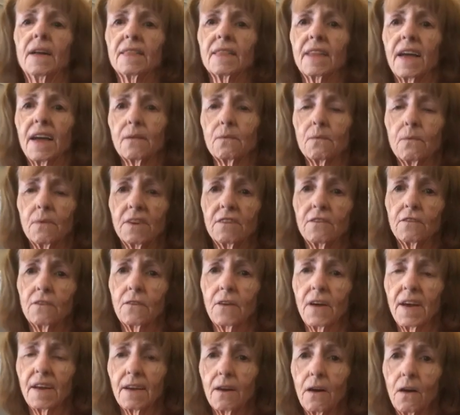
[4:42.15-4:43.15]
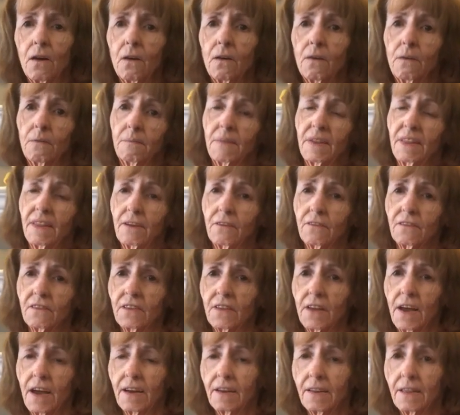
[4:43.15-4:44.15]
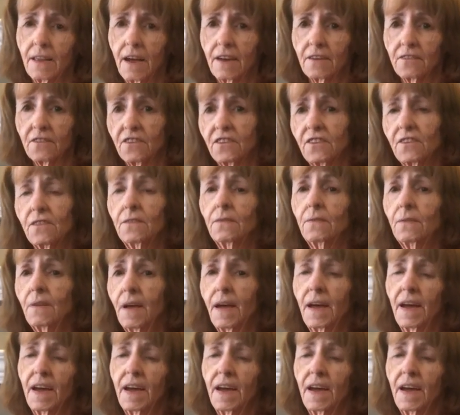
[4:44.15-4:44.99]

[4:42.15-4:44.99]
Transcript: like when you're at home and there's not a lot to do,